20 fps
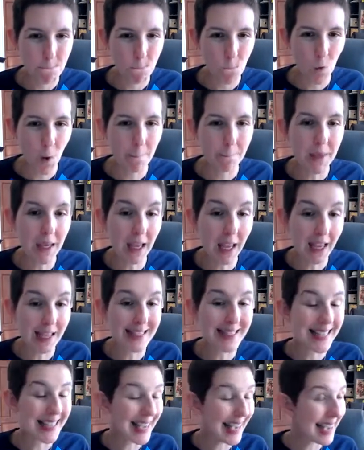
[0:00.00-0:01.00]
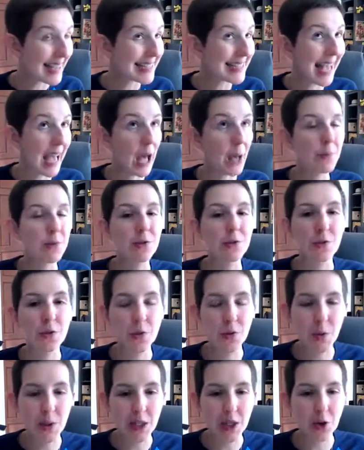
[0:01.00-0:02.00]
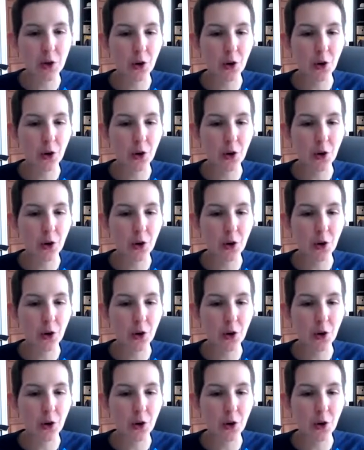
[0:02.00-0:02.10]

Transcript: Because yes, absolutely,